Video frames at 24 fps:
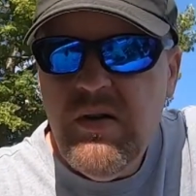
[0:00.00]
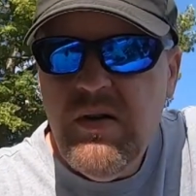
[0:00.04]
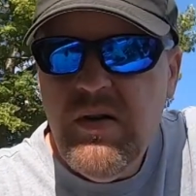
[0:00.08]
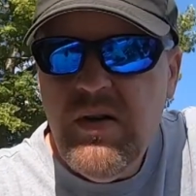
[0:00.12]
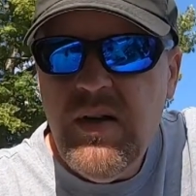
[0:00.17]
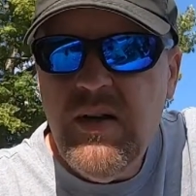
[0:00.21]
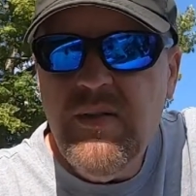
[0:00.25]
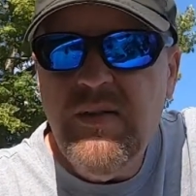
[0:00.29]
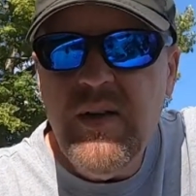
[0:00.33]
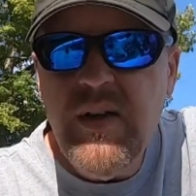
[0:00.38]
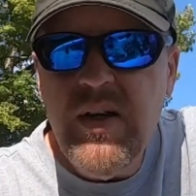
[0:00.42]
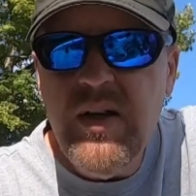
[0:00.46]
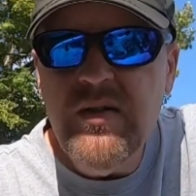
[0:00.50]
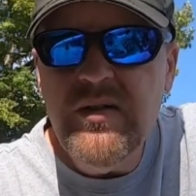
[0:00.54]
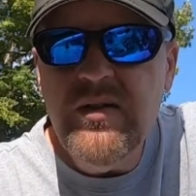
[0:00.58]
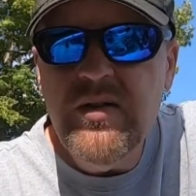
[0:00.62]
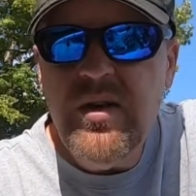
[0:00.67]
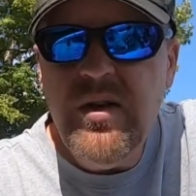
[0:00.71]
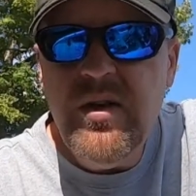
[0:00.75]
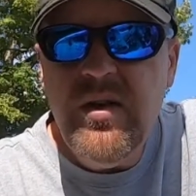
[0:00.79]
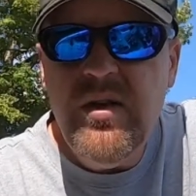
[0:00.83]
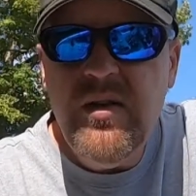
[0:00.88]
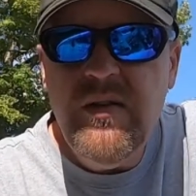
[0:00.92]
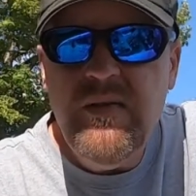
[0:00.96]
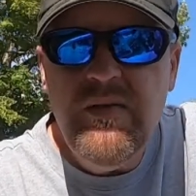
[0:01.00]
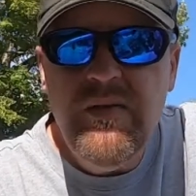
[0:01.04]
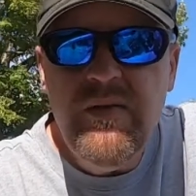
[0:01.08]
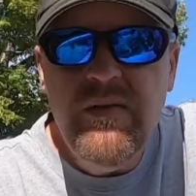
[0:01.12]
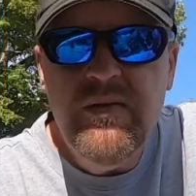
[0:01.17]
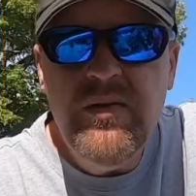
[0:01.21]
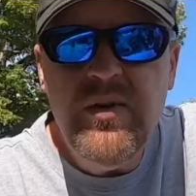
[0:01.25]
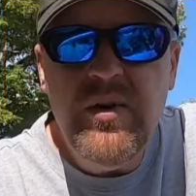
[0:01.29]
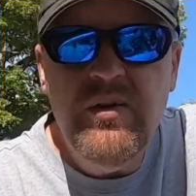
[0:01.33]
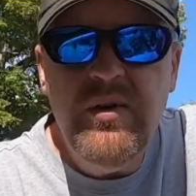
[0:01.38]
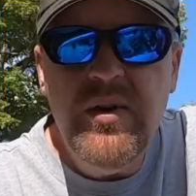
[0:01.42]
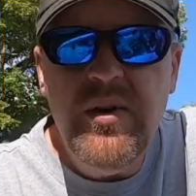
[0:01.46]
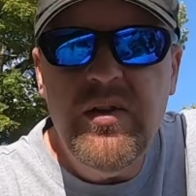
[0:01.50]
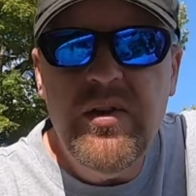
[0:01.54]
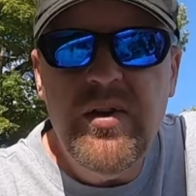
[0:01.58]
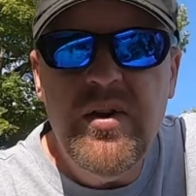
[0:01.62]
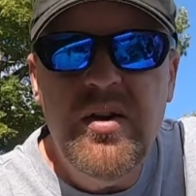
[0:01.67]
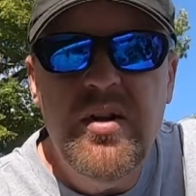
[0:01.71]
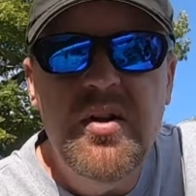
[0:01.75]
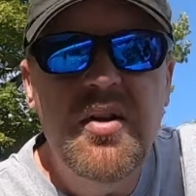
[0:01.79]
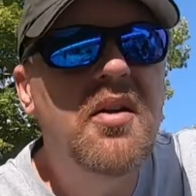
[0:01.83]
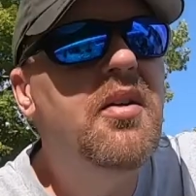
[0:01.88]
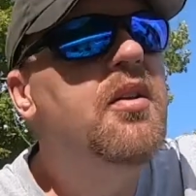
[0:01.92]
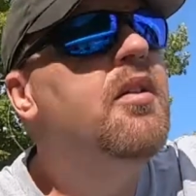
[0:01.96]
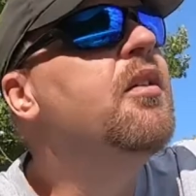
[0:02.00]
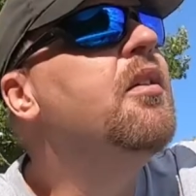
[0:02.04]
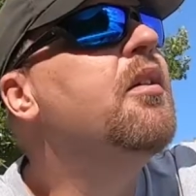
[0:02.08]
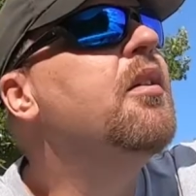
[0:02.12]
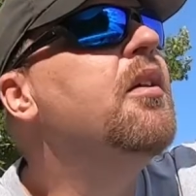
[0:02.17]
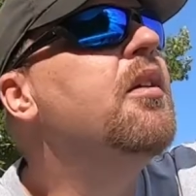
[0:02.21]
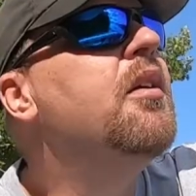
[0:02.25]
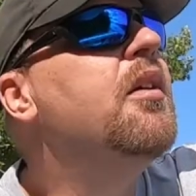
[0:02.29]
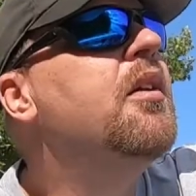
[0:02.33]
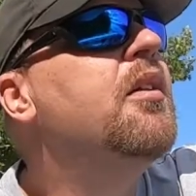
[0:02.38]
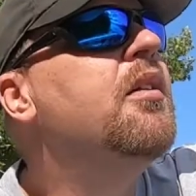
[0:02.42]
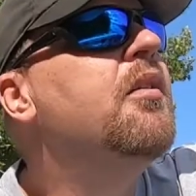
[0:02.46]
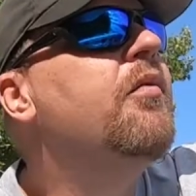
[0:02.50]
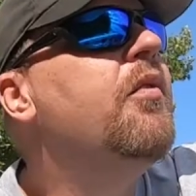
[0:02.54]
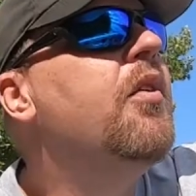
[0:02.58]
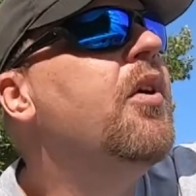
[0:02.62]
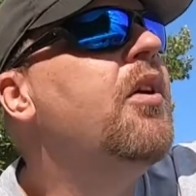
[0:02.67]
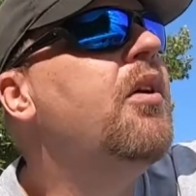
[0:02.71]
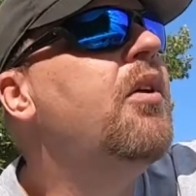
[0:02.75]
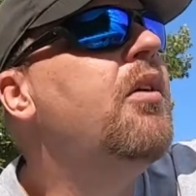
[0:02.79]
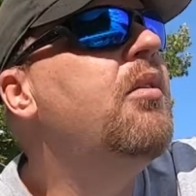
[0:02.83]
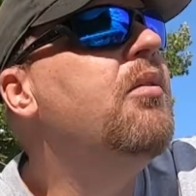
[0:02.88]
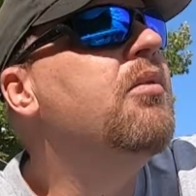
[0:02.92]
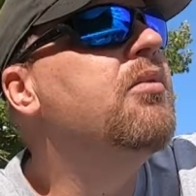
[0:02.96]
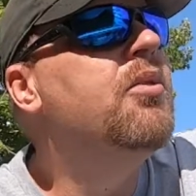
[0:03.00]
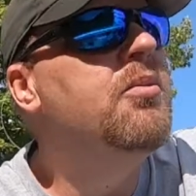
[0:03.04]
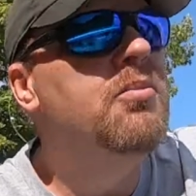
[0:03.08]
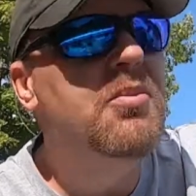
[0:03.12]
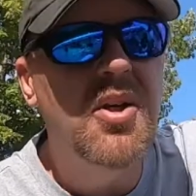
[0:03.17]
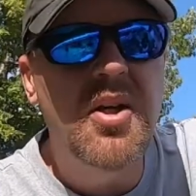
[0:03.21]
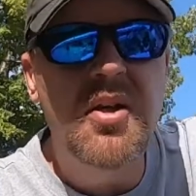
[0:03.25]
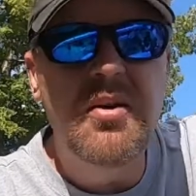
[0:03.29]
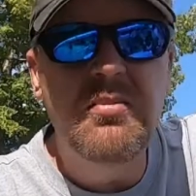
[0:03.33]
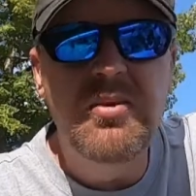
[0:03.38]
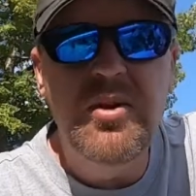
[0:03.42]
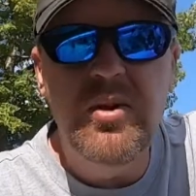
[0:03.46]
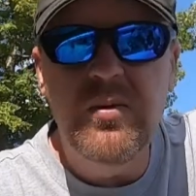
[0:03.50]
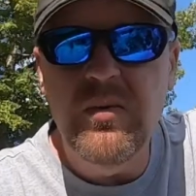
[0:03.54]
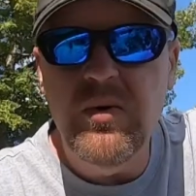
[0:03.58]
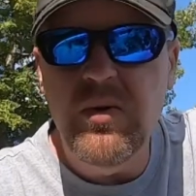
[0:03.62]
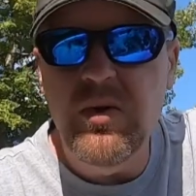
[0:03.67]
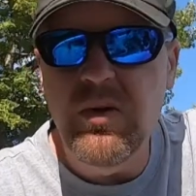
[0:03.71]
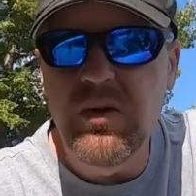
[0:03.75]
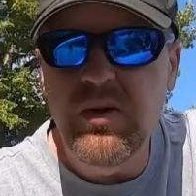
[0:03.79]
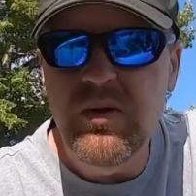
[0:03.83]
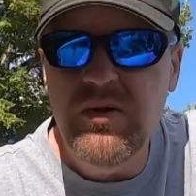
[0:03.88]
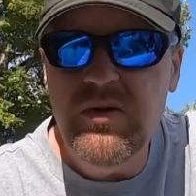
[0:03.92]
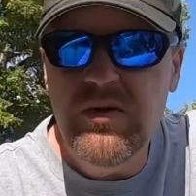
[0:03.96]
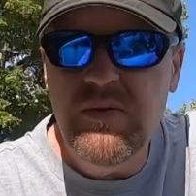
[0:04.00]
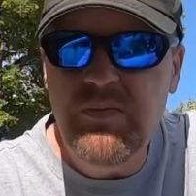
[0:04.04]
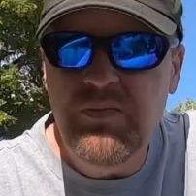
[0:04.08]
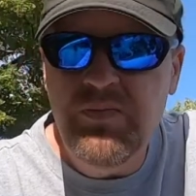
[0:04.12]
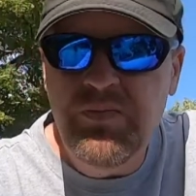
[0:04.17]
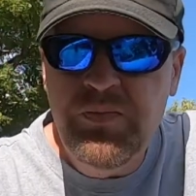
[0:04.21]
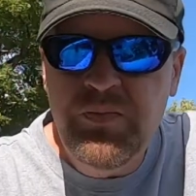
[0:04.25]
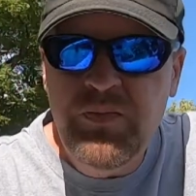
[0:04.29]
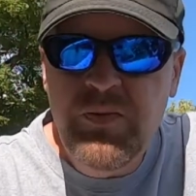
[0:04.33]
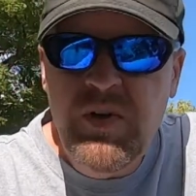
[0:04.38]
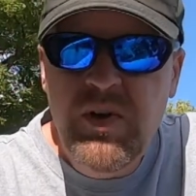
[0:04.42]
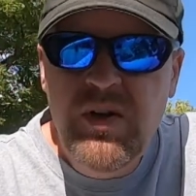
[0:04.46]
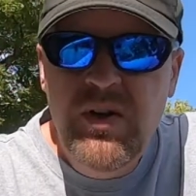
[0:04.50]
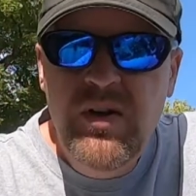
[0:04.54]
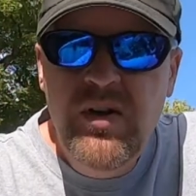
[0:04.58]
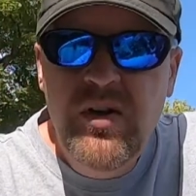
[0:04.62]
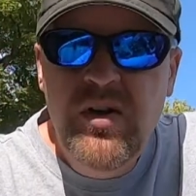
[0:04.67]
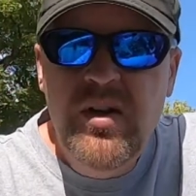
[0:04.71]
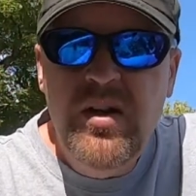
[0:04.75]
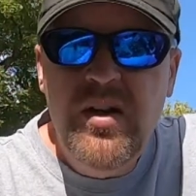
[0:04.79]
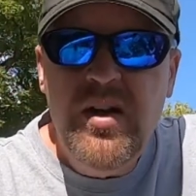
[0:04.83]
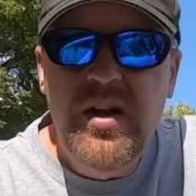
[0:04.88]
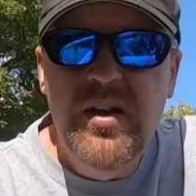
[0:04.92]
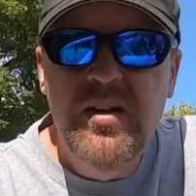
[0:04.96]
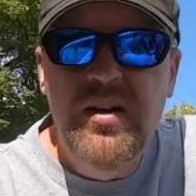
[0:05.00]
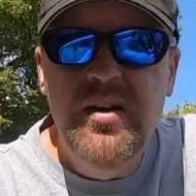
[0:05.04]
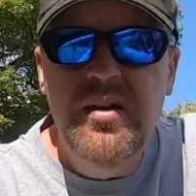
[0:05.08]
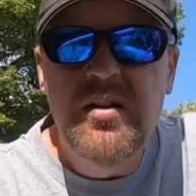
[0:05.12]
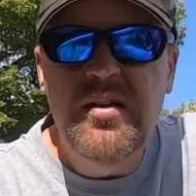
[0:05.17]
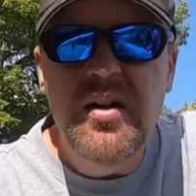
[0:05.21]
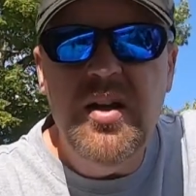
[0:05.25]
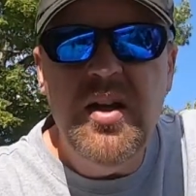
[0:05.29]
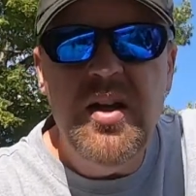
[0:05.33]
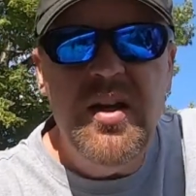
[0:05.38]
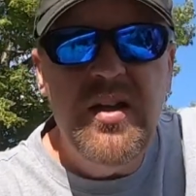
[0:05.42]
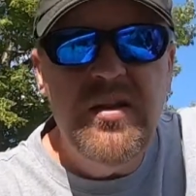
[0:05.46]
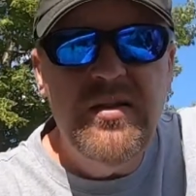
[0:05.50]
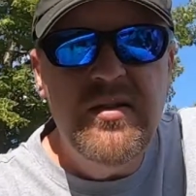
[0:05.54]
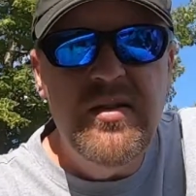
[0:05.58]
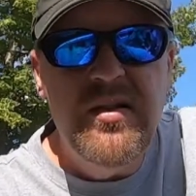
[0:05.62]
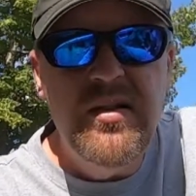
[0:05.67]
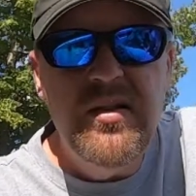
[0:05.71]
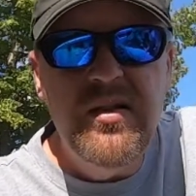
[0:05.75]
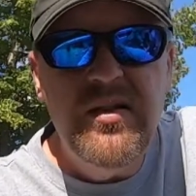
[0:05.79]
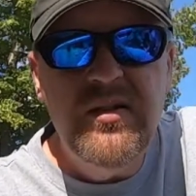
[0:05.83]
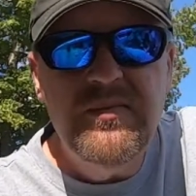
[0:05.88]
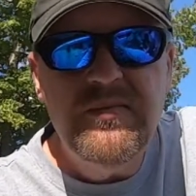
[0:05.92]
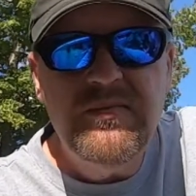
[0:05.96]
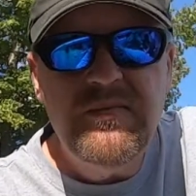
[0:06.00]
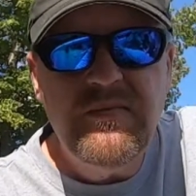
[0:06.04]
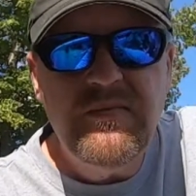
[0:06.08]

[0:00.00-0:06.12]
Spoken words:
If it gets tough, throw that thing in the fall. Sometimes it works. And then the last thing